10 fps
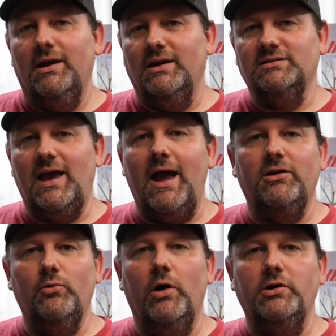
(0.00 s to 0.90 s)

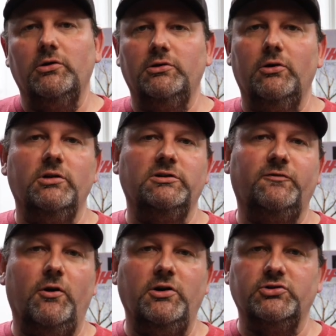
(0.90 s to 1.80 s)
exactly what you're doing as
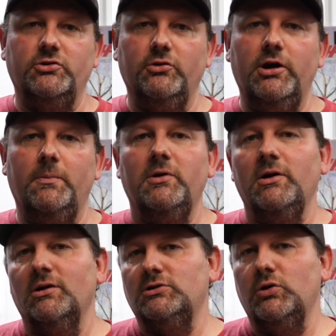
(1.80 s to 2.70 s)
far as grip,
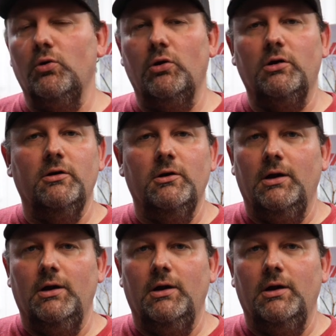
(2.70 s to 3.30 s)
torque,